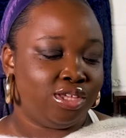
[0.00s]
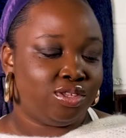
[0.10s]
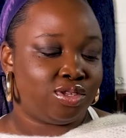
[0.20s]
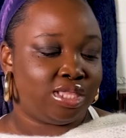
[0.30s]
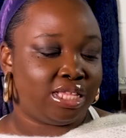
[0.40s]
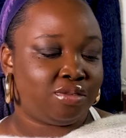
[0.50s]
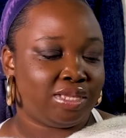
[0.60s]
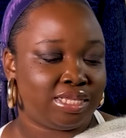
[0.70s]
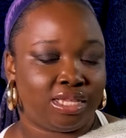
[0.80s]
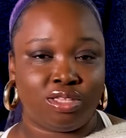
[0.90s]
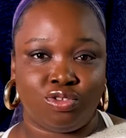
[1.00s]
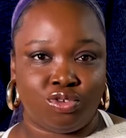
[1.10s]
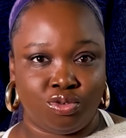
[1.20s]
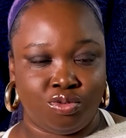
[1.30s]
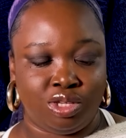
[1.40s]
So that's my second
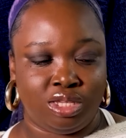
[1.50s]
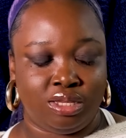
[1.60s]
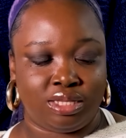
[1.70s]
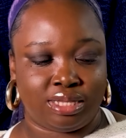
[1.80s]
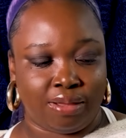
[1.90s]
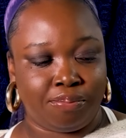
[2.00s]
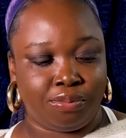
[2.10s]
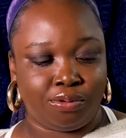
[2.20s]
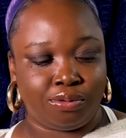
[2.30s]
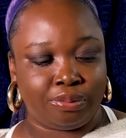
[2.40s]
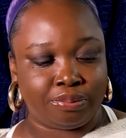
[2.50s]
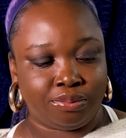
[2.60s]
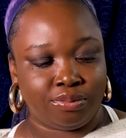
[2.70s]
Zuri sample.